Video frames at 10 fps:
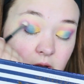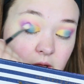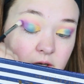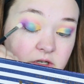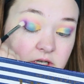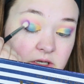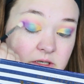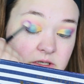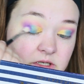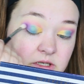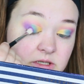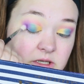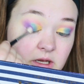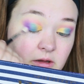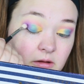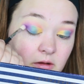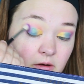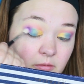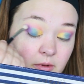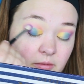edges just that
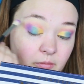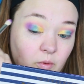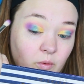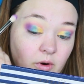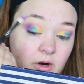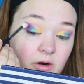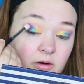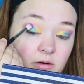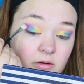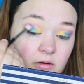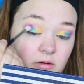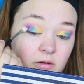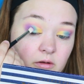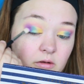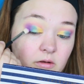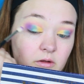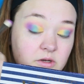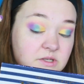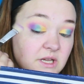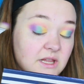little bit more
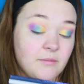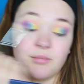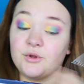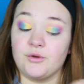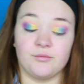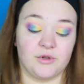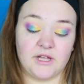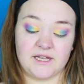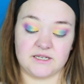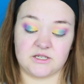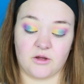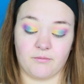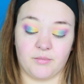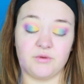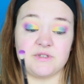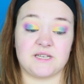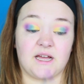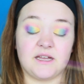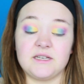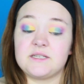so that blue blends on both
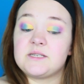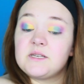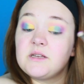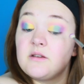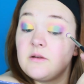sides.